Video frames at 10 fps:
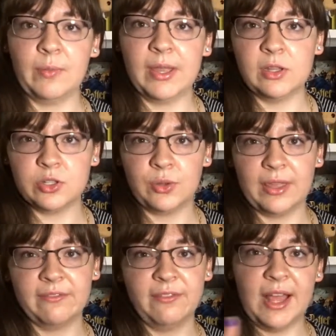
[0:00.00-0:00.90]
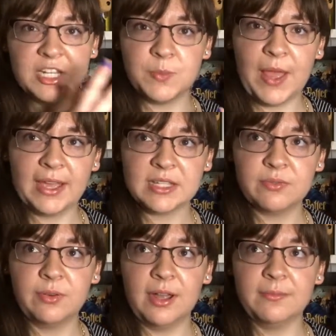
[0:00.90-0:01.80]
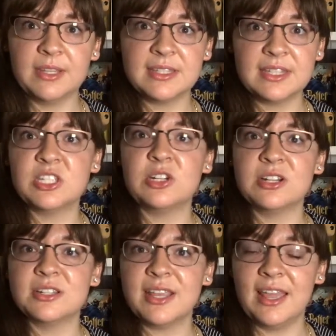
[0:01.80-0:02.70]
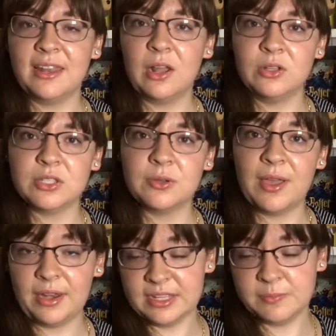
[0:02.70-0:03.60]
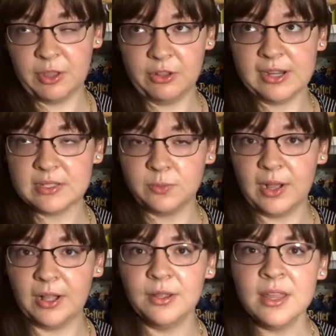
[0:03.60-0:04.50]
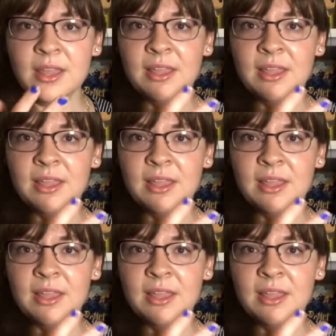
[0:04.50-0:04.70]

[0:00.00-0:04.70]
we also get flashbacks from the sisters and also Eddie's mother as well,